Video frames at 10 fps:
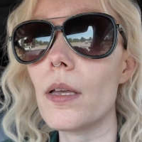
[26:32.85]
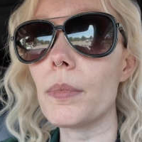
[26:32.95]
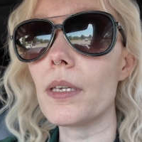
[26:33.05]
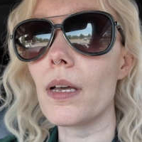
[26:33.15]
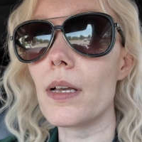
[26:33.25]

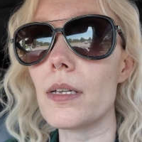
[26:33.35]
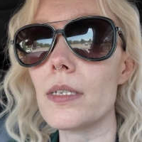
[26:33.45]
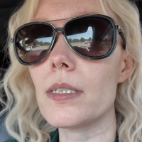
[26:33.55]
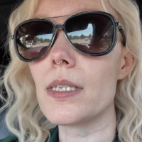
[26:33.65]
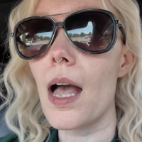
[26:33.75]

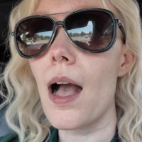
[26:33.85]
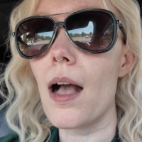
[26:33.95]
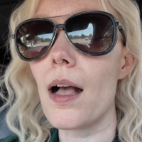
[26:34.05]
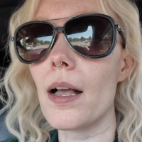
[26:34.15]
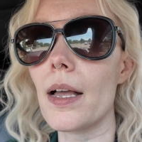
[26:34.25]
because
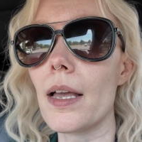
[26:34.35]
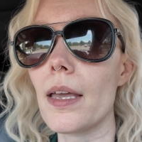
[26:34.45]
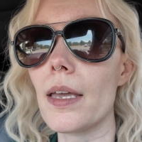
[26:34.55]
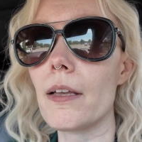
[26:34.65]
I